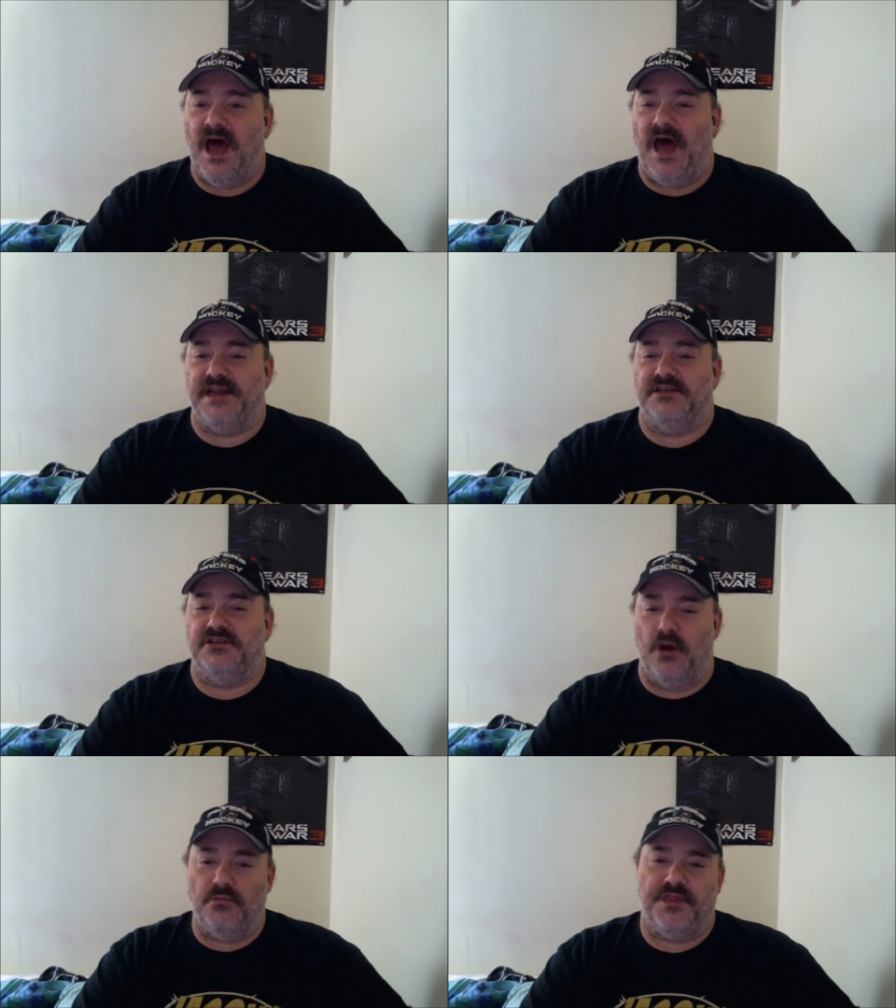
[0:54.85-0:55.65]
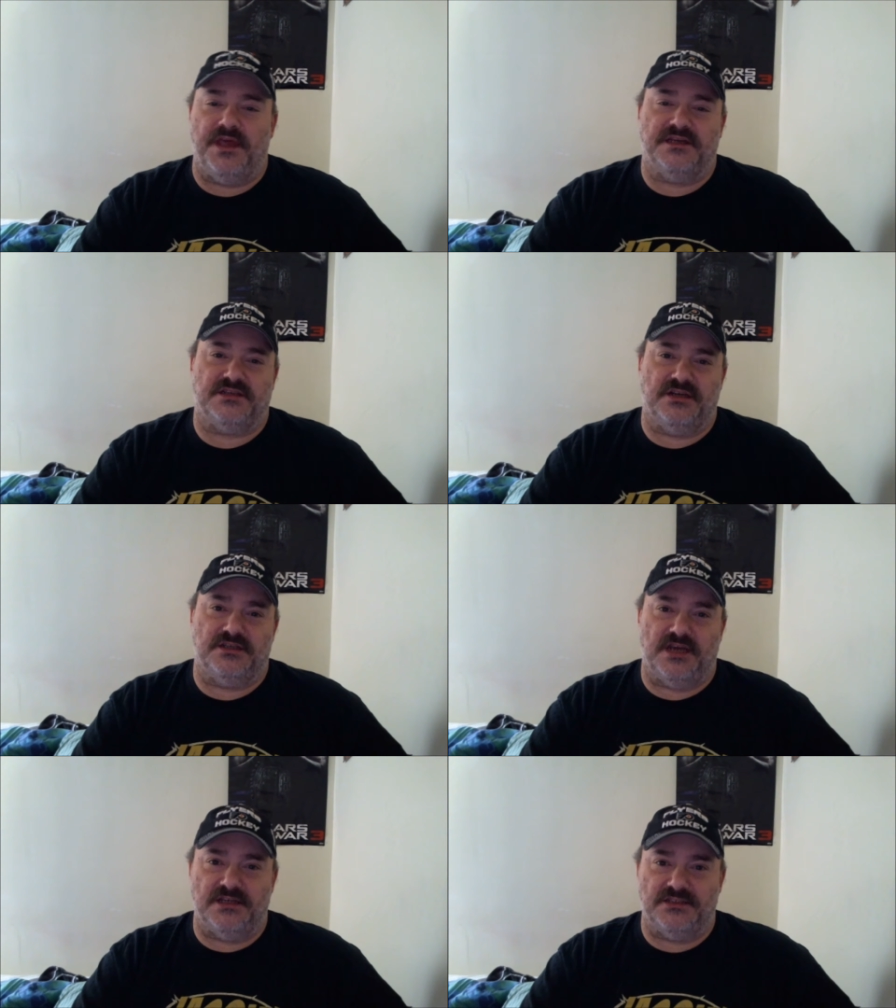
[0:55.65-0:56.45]
I don't think it's going to
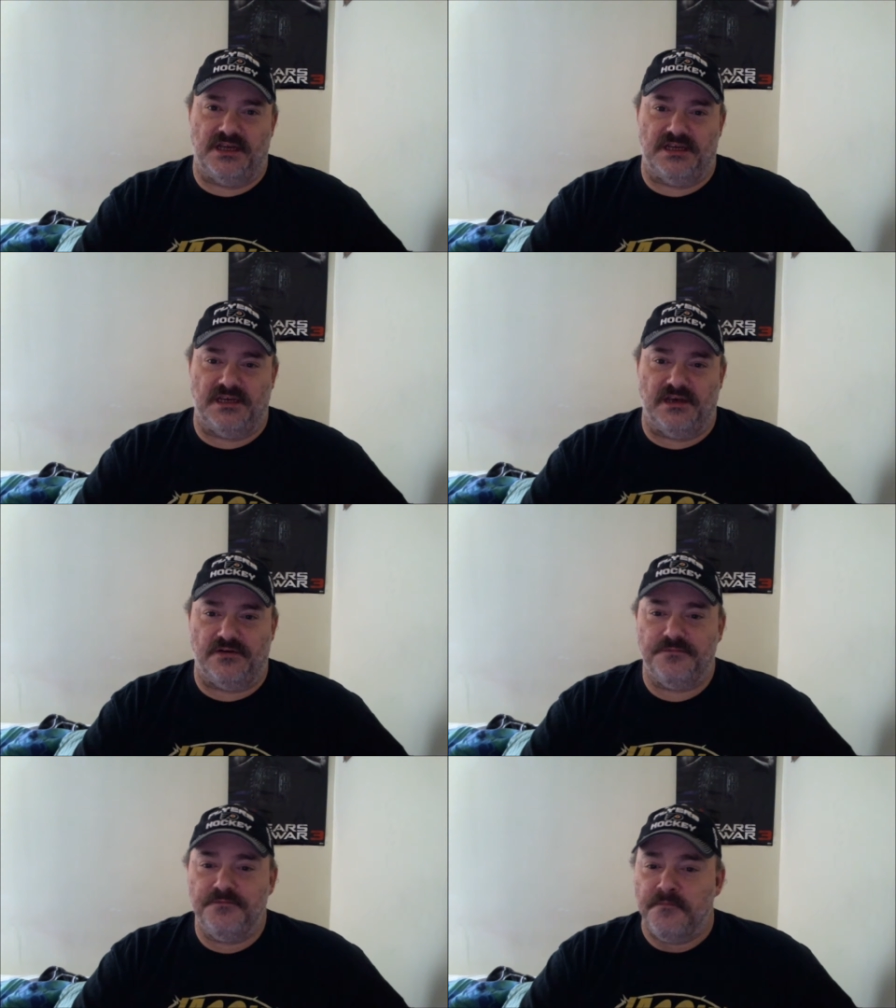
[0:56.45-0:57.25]
change any here.